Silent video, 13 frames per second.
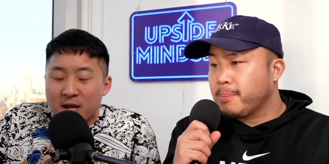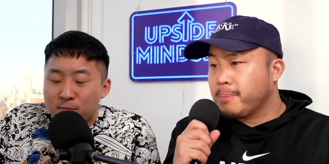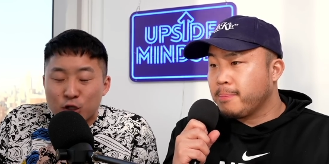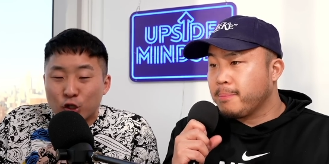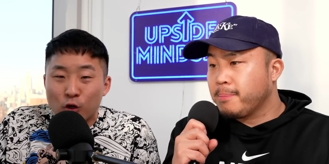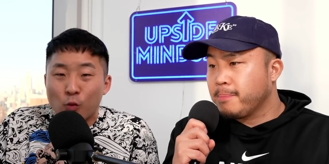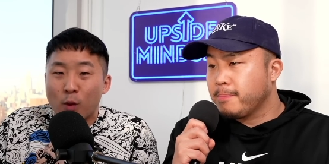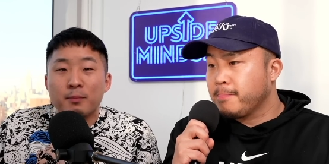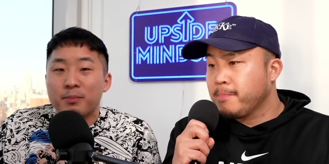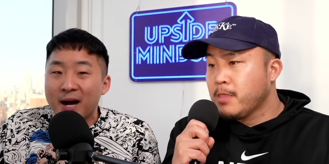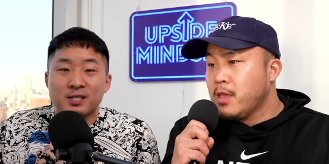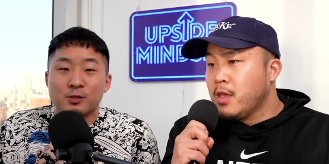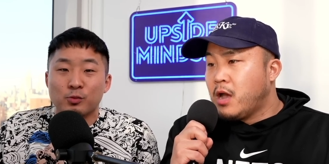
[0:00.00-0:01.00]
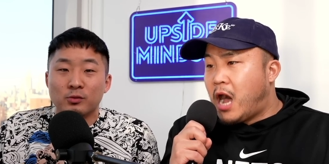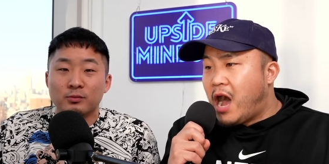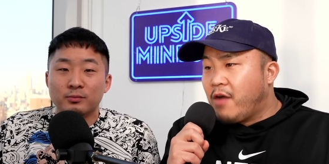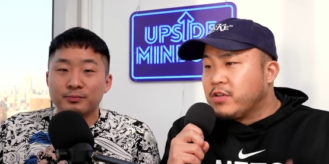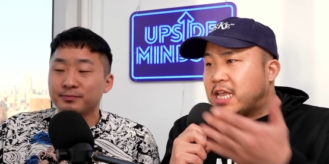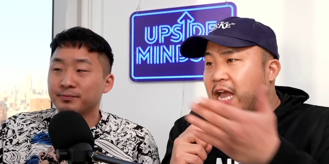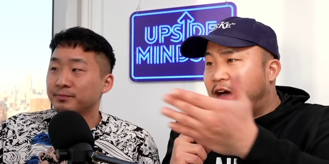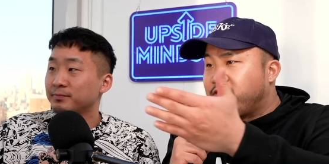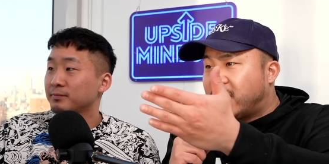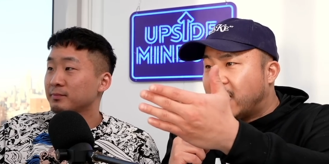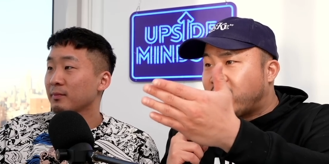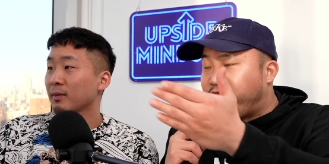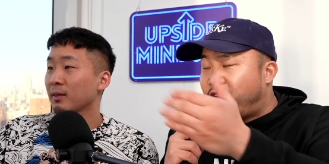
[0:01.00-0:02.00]
Speaker 1: immature way possible.
Speaker 2: Obviously, I
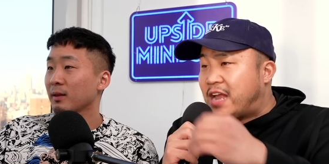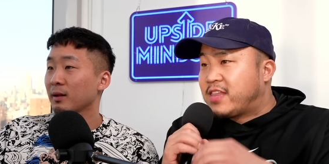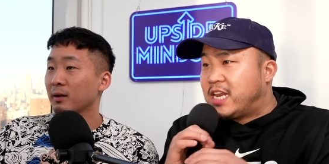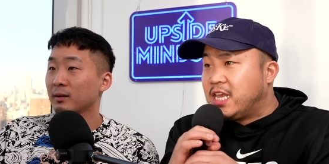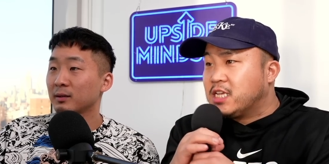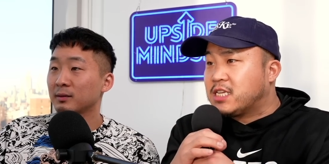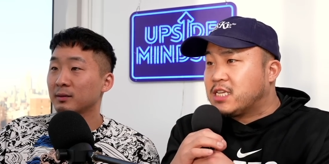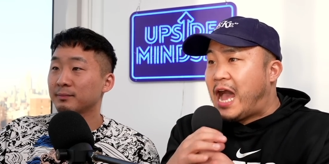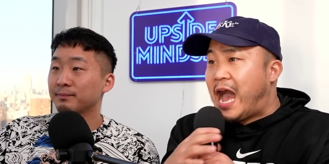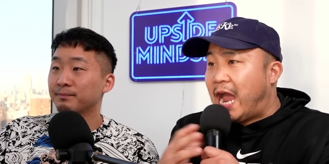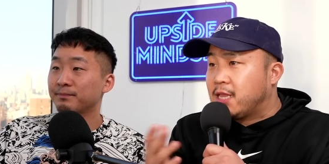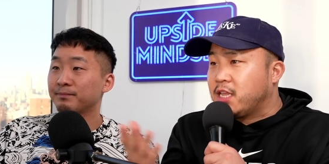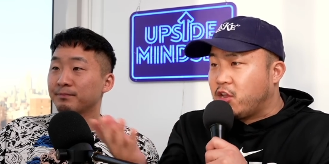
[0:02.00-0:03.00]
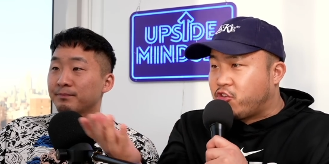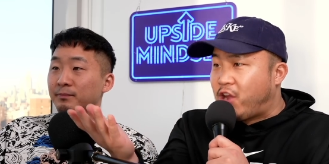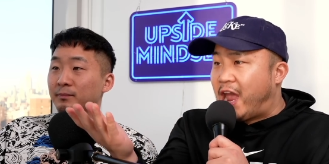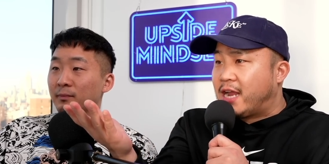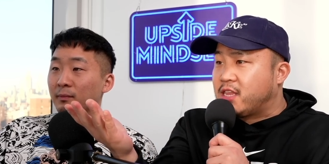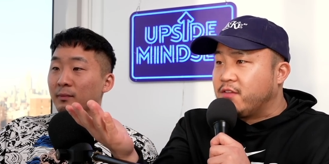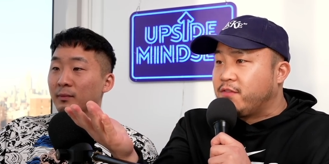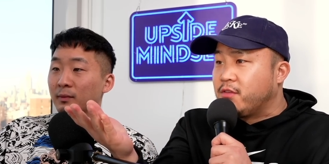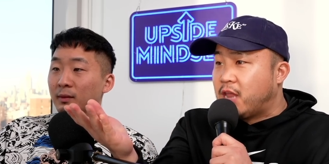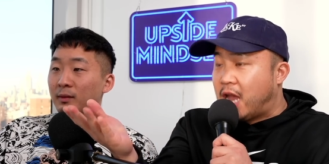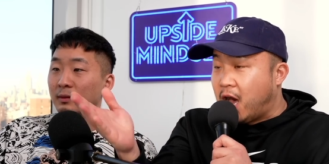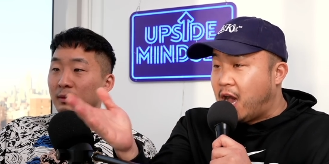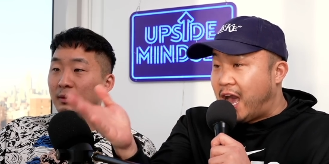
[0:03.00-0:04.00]
think the fact that he's highly attractive,
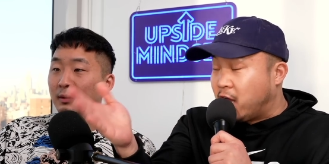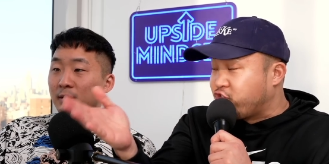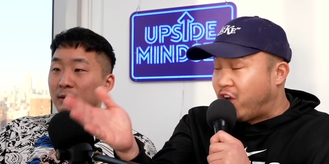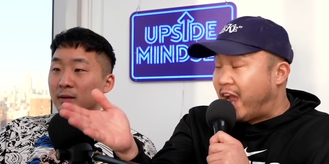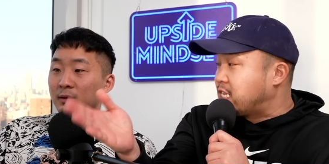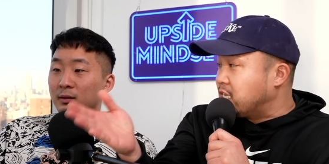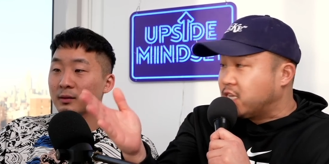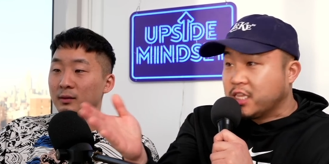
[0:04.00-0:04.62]
uh, attracted